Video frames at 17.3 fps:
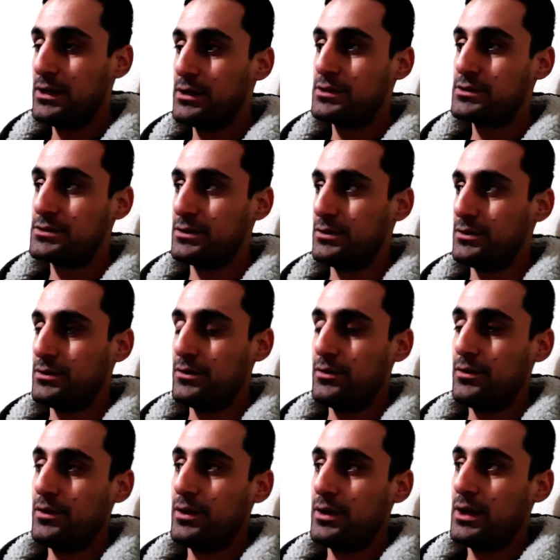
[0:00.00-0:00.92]
So,
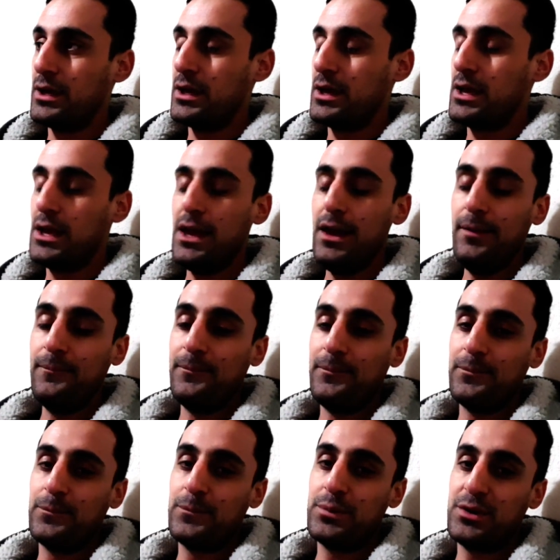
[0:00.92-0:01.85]
yeah,
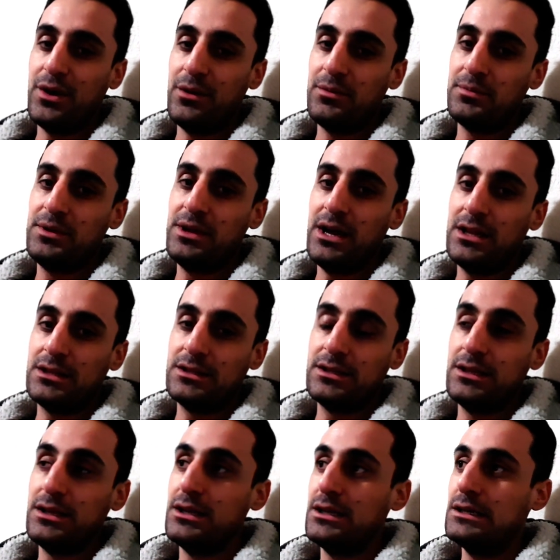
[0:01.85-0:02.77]
probably I'll
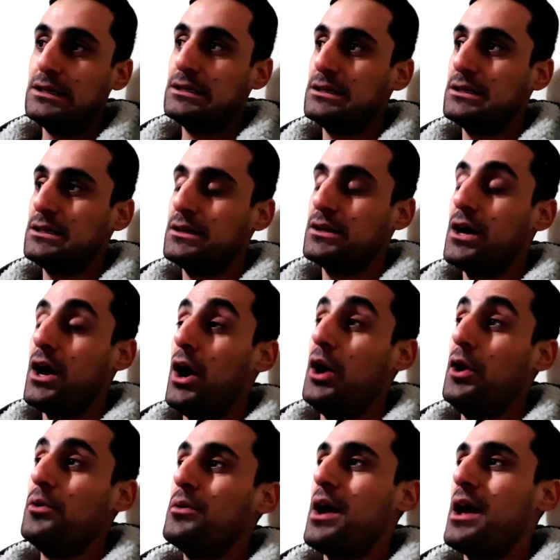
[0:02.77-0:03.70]

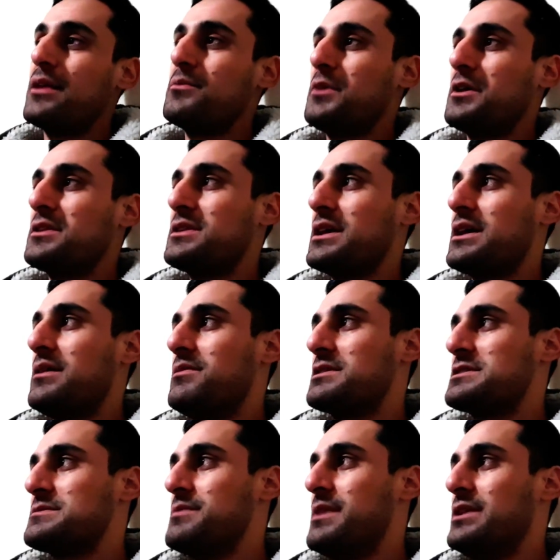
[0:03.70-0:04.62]
Oh, and one thing I
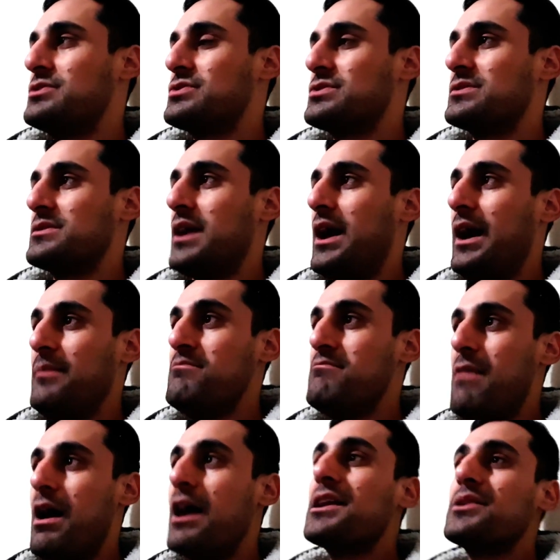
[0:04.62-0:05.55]
must mention I
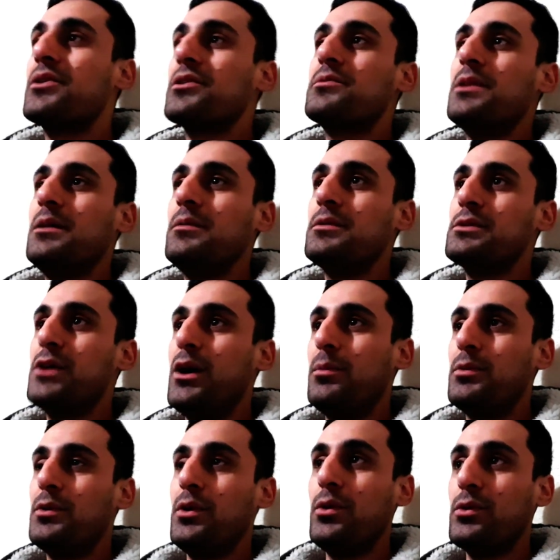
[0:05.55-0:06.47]
might not be able to
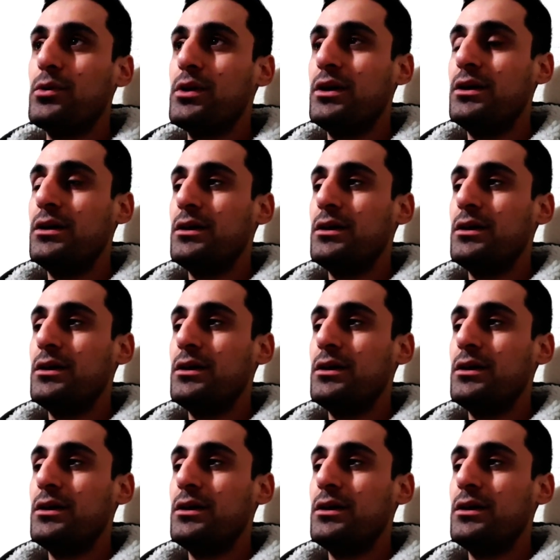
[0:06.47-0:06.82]
upload